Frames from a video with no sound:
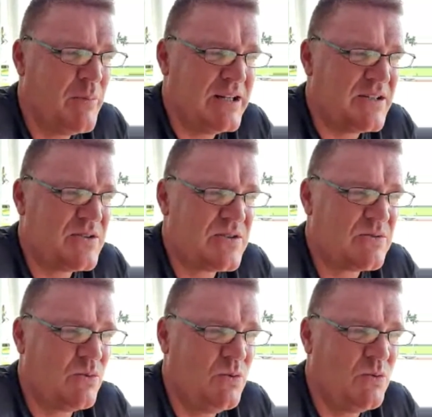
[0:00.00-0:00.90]
but
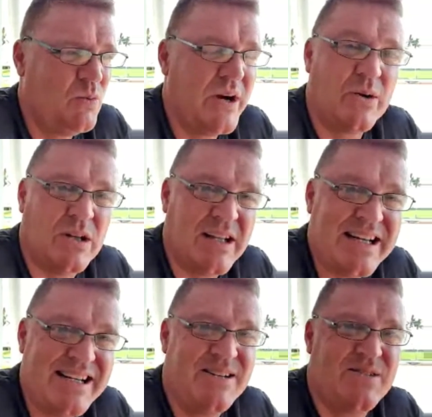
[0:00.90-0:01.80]
it's where it
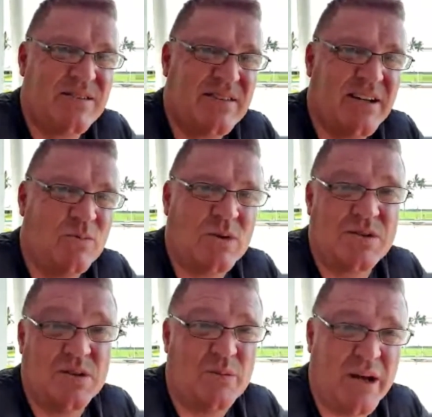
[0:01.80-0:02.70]
leads and
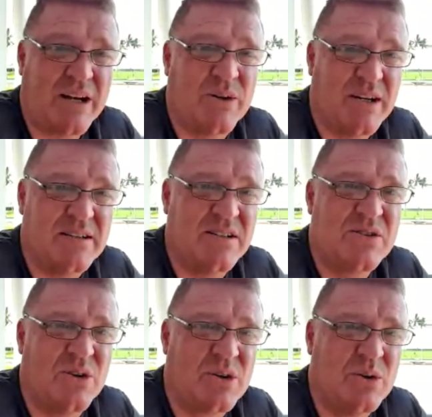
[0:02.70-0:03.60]
what's in the background
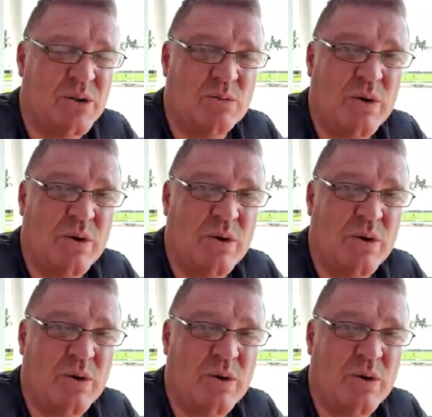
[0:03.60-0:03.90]
that's not good.